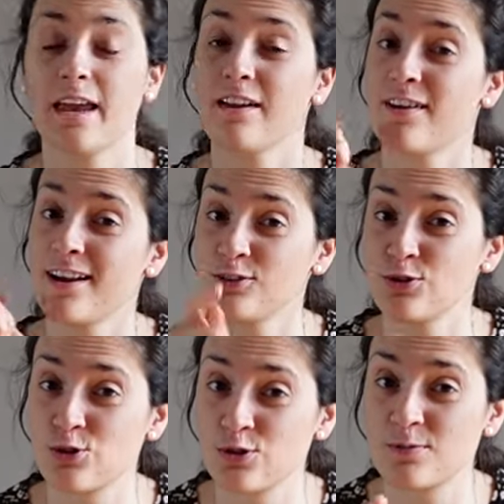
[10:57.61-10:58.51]
If I had
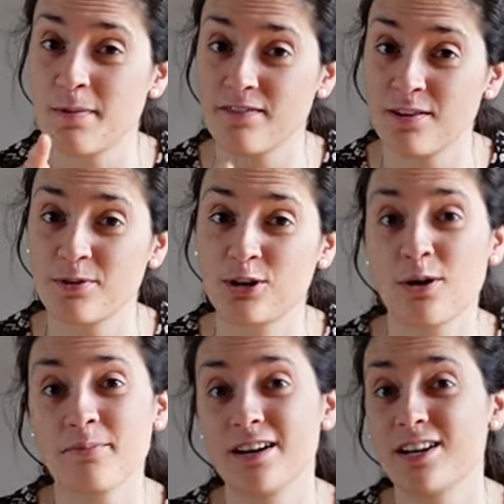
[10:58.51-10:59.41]
to choose my favorite
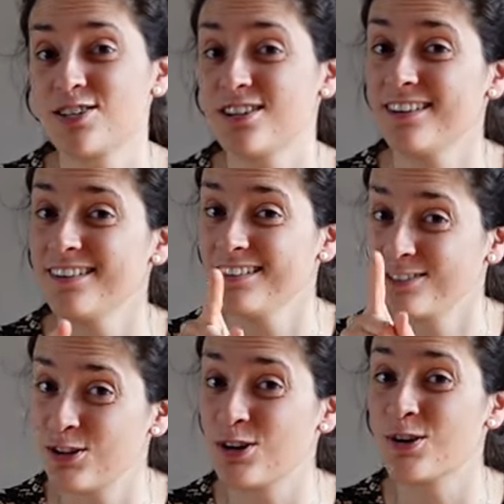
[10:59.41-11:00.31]
combination,
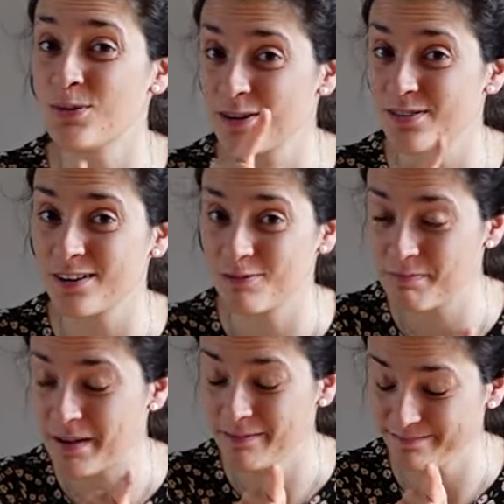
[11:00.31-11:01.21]
do you know which one it
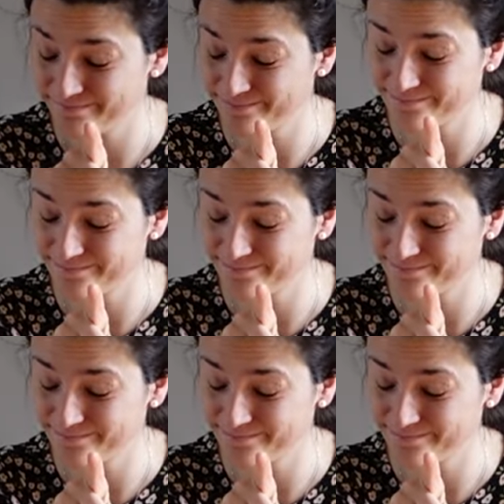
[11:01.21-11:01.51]
would be?